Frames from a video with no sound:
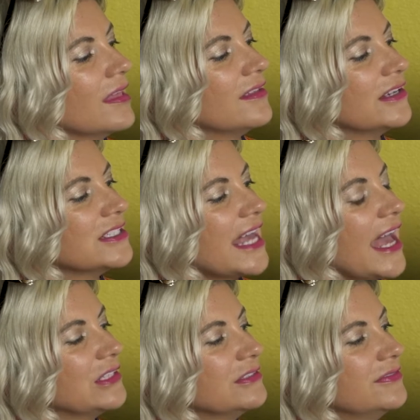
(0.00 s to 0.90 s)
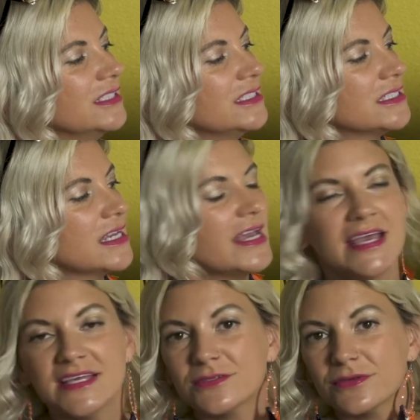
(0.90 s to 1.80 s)
There's Elephant.
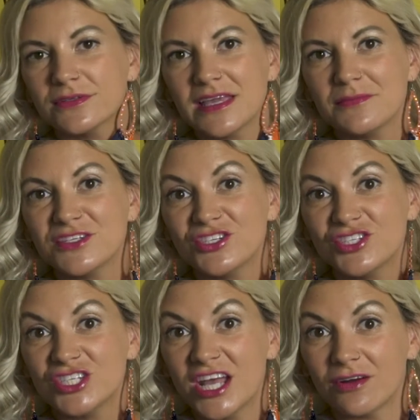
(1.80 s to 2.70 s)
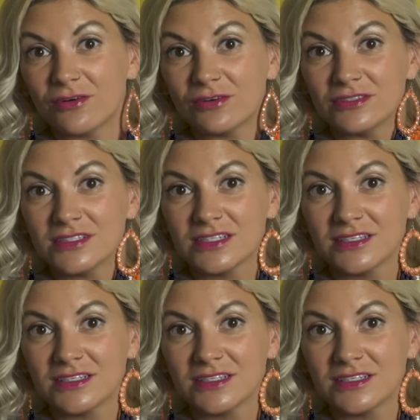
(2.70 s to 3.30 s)
His real name is Gerald.